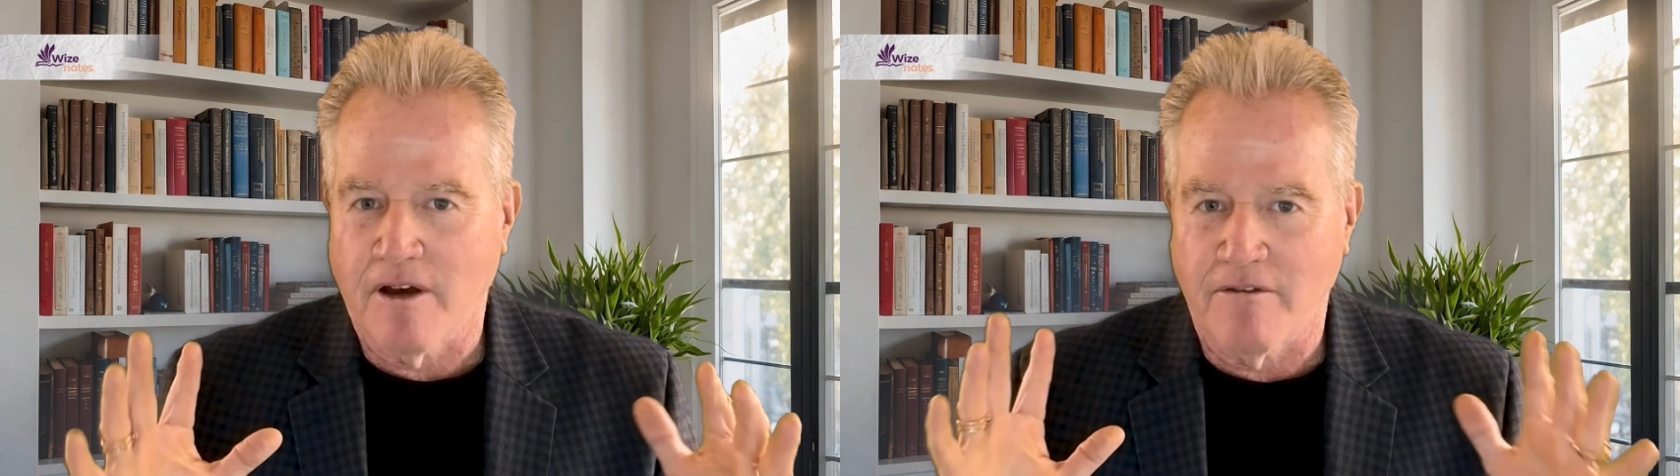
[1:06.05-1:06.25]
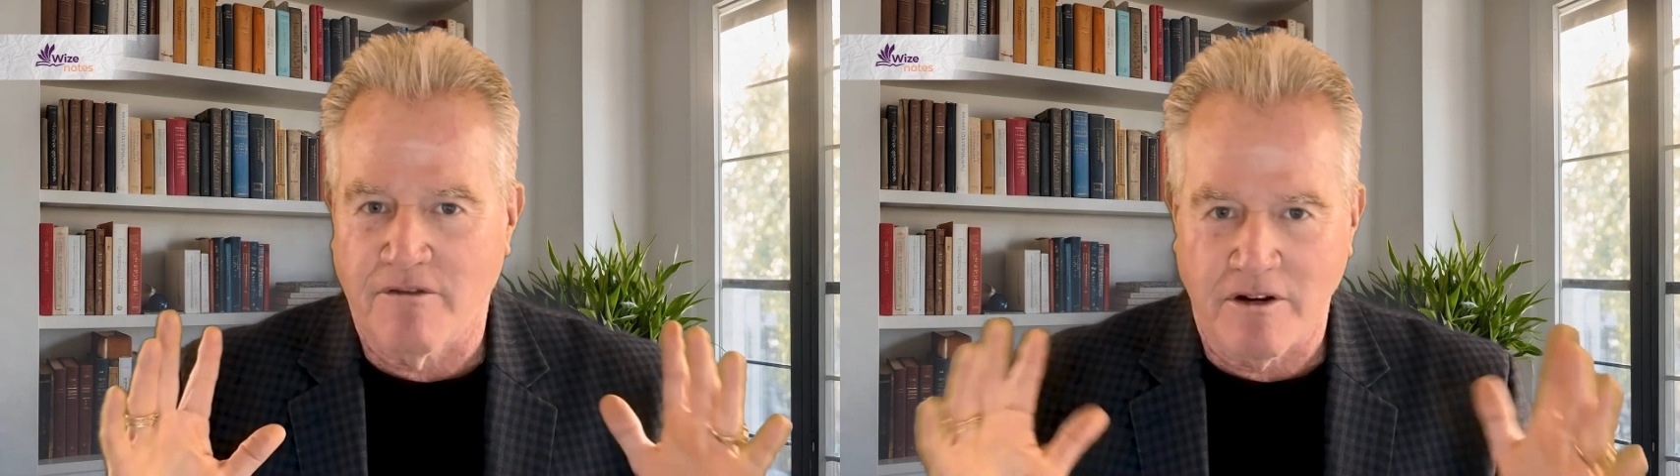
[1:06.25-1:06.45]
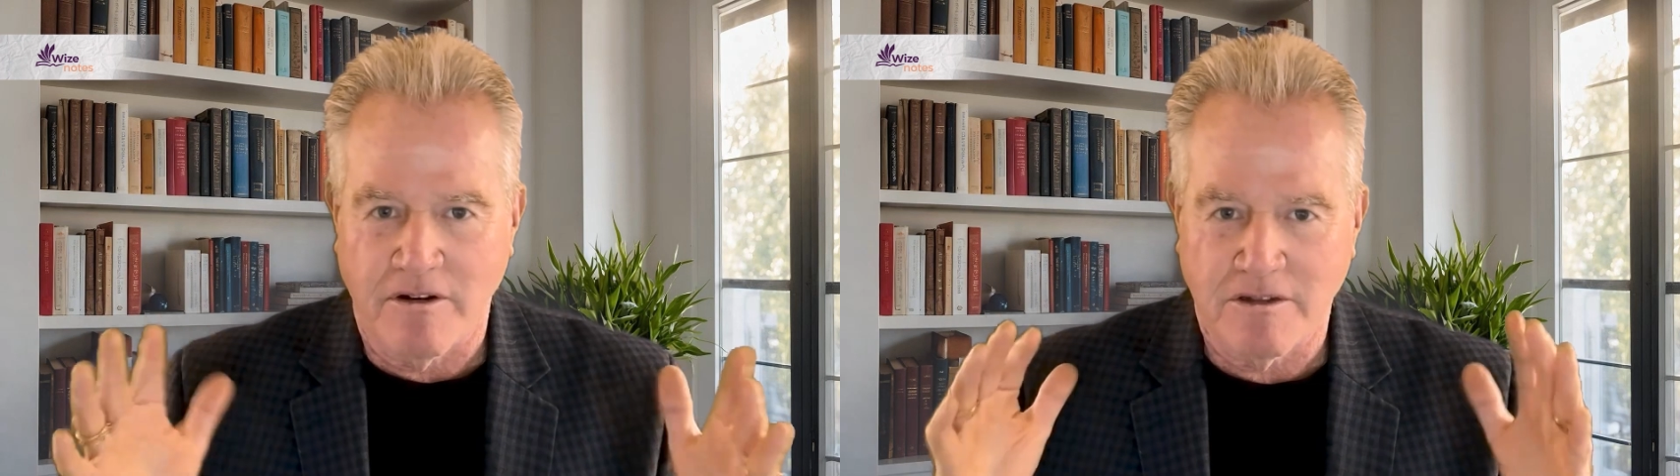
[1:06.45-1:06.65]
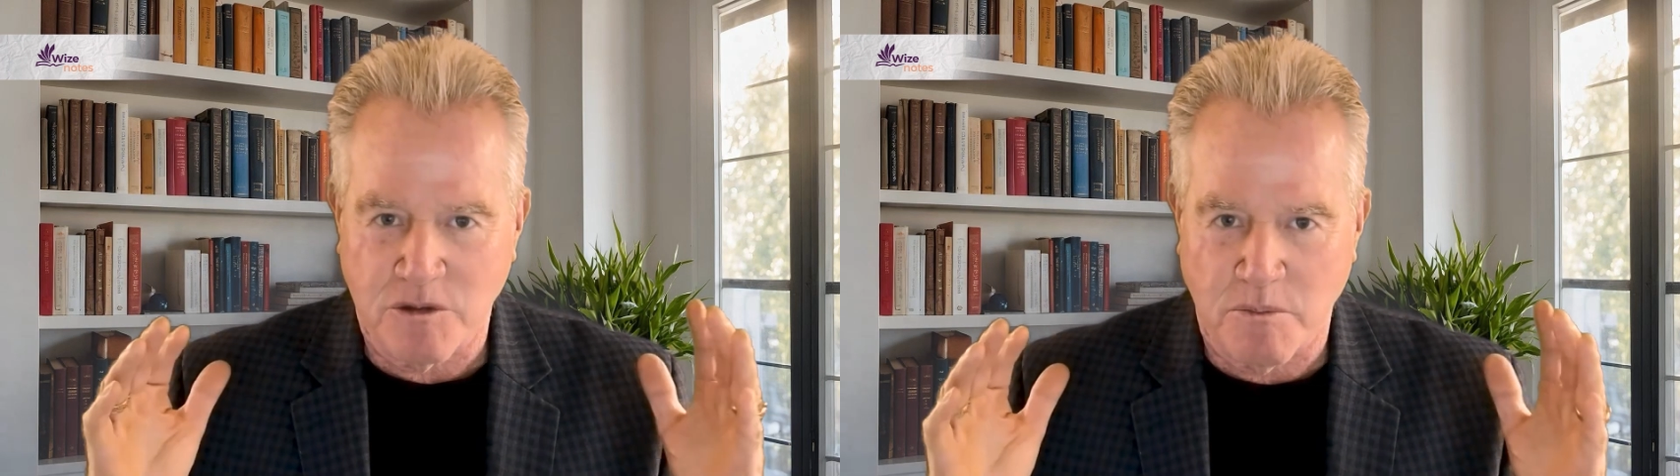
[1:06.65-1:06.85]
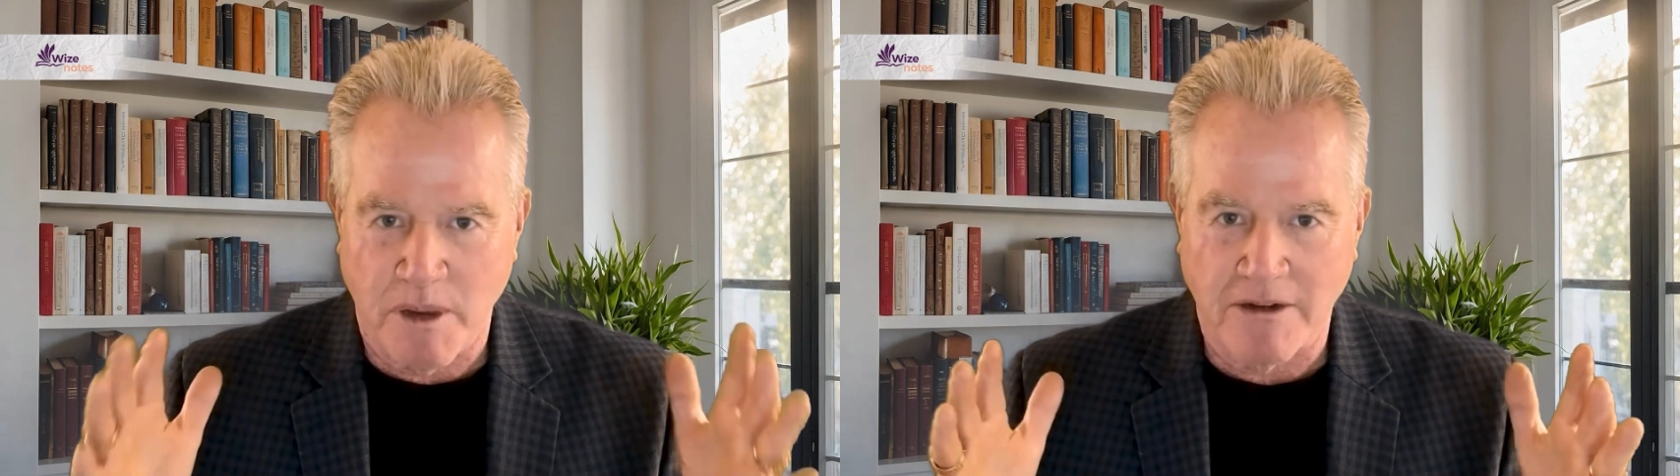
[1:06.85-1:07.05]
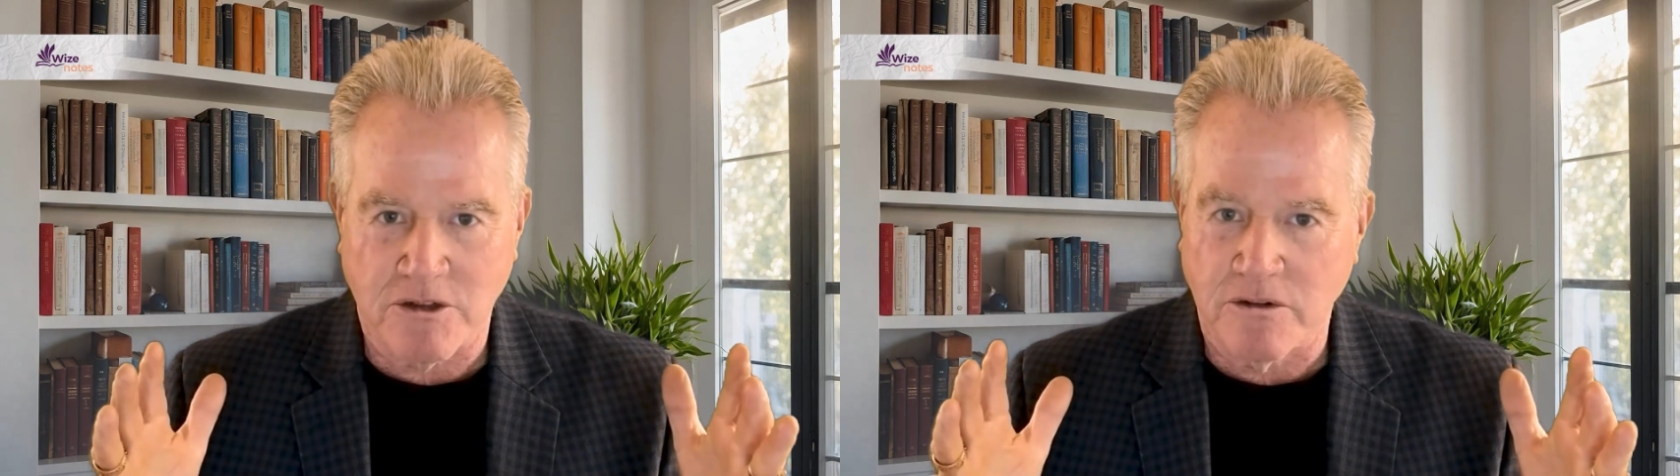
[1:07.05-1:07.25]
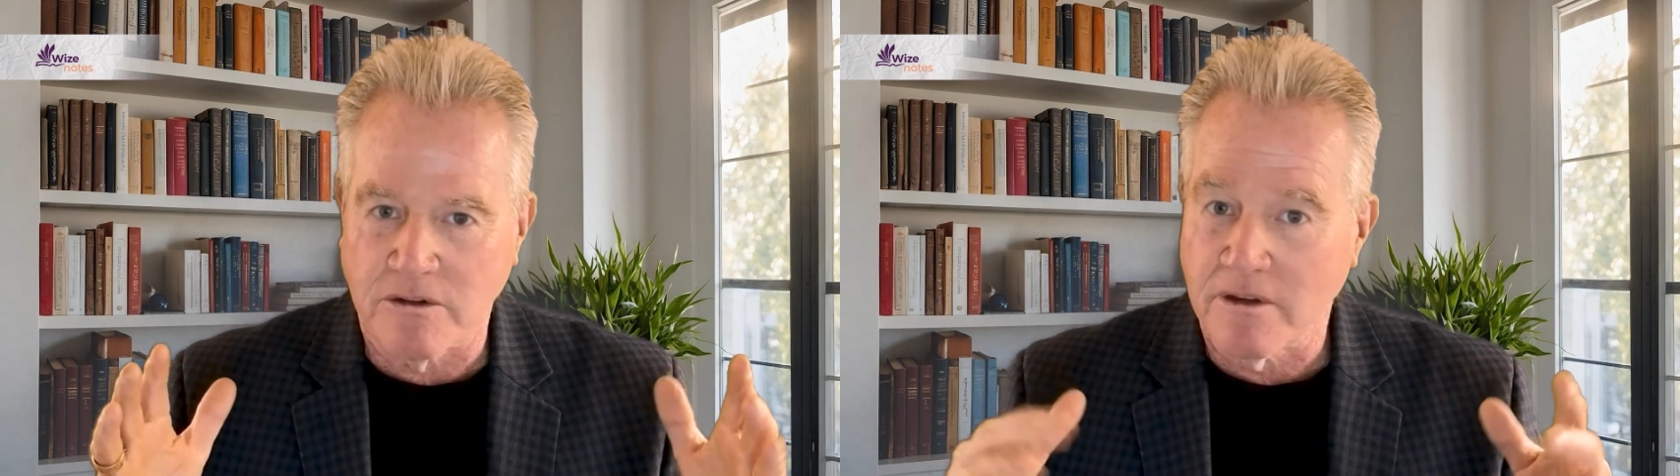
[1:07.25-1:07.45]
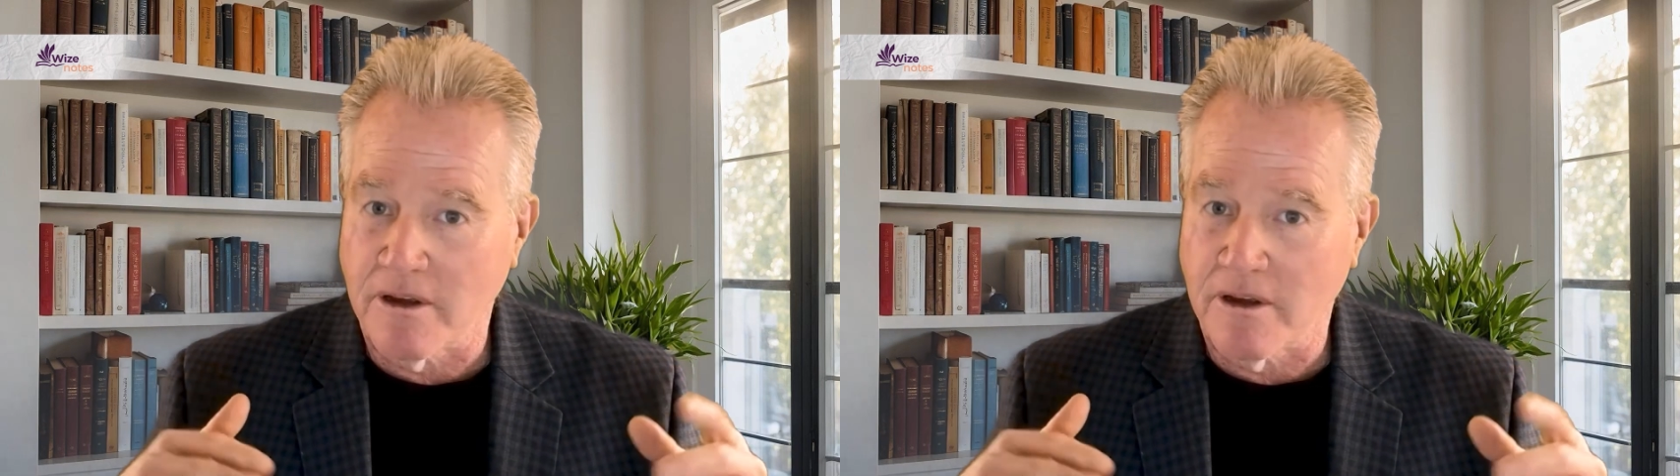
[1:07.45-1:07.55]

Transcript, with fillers: a very special